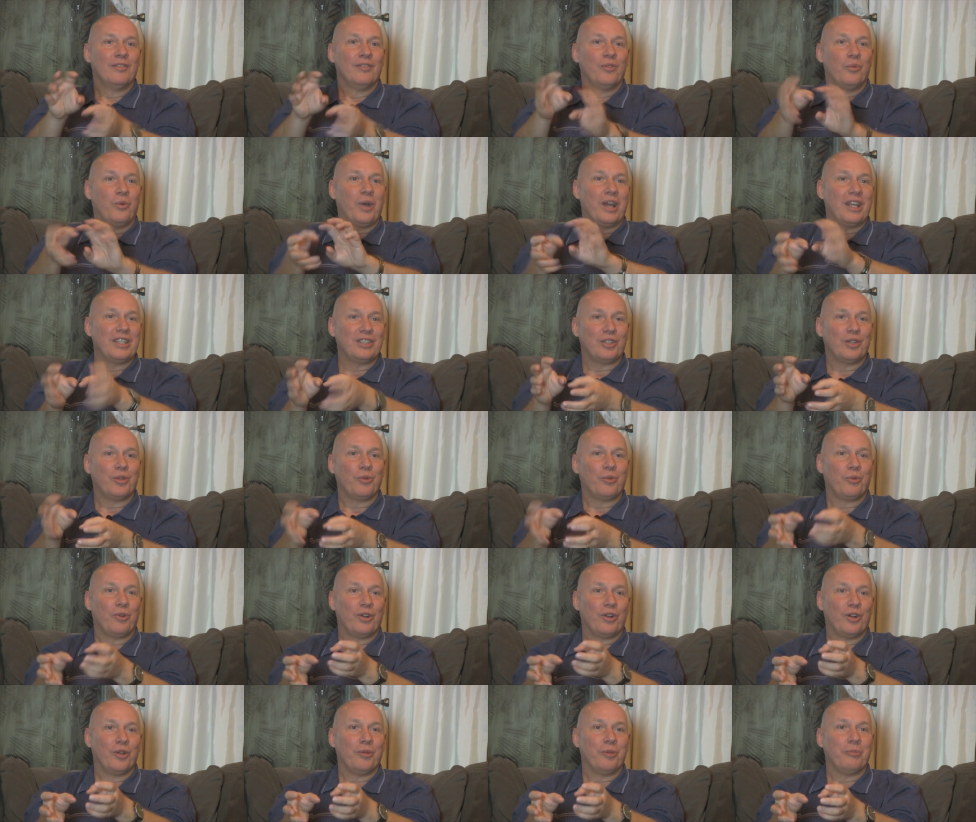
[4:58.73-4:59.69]
ways of the
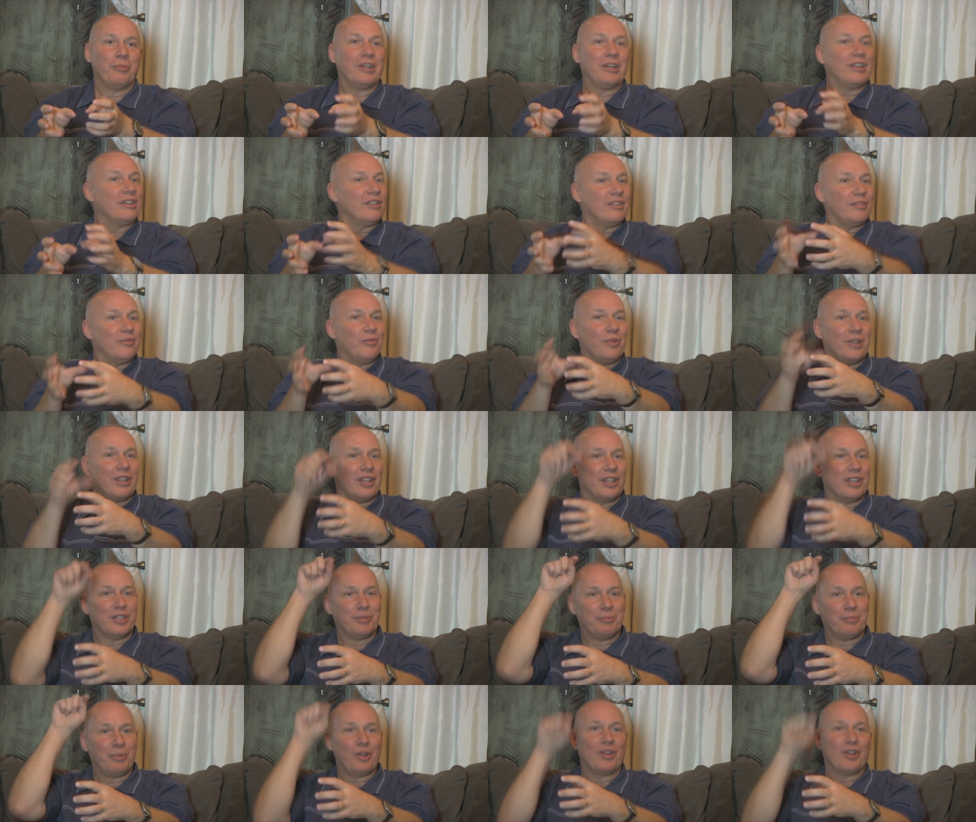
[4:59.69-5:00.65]
world, but with the
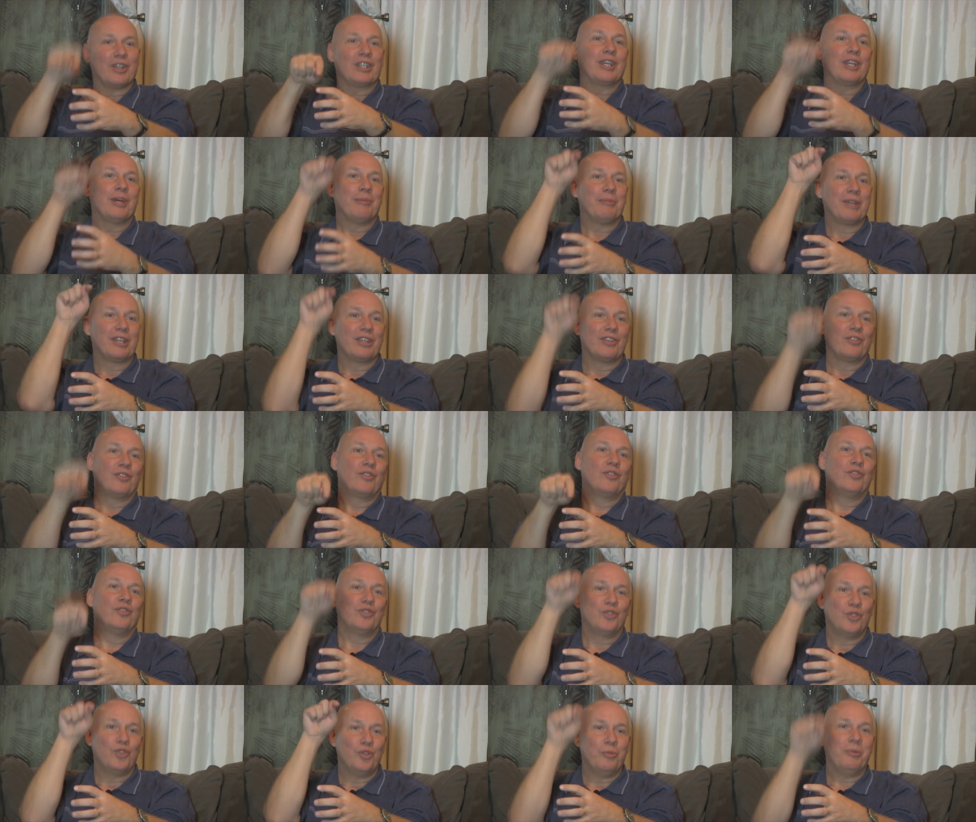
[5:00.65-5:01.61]
spirit coming,
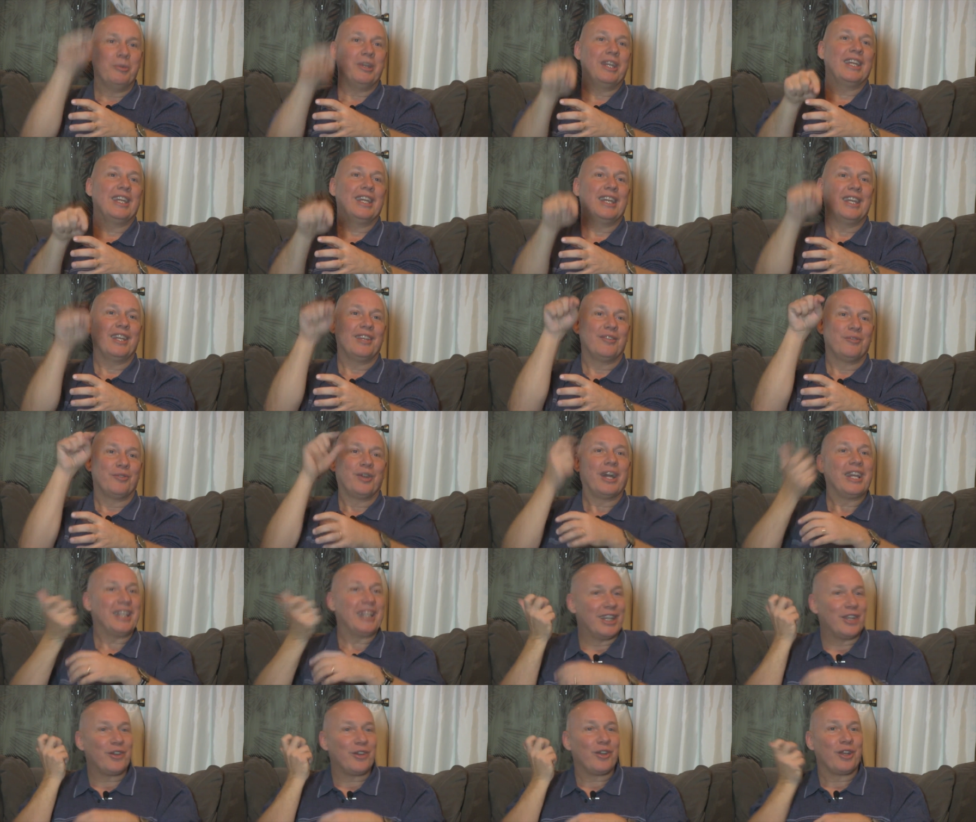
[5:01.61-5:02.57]
zooming in
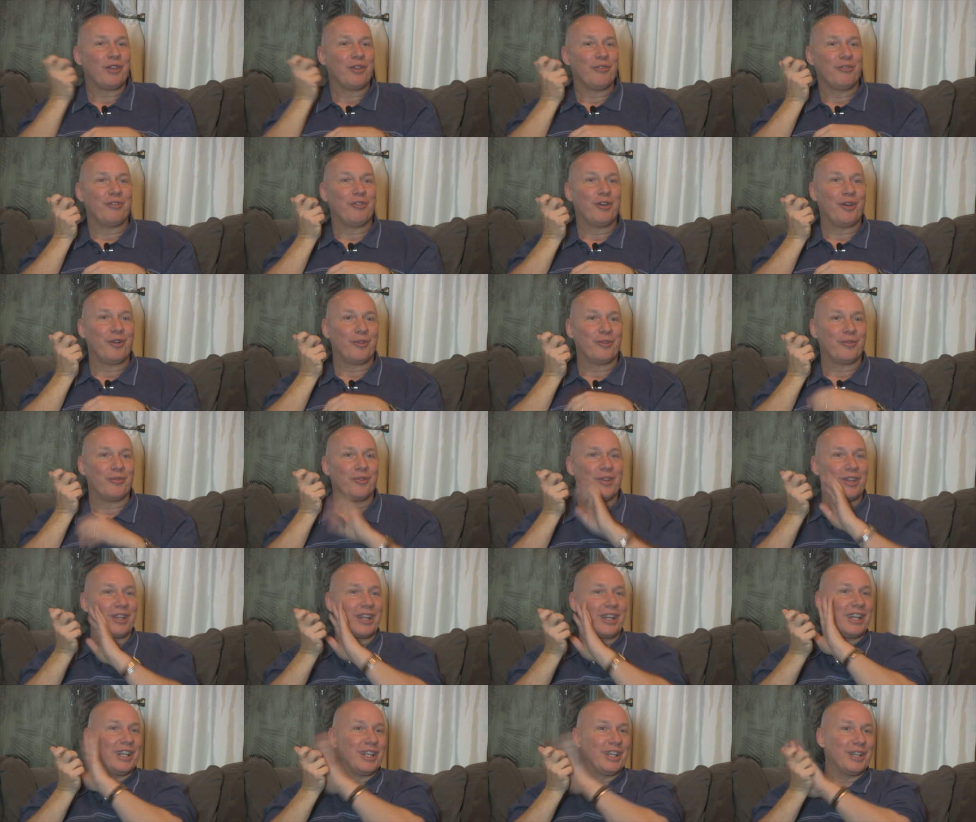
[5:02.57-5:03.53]
right there on the phone with
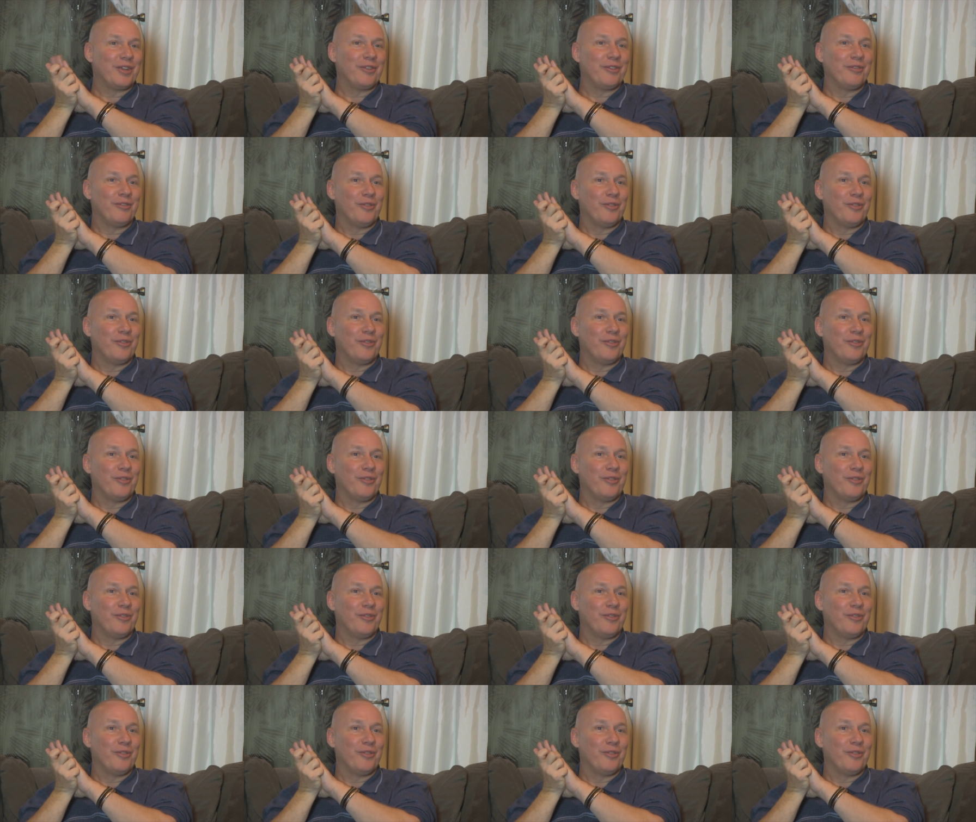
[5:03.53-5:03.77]
clear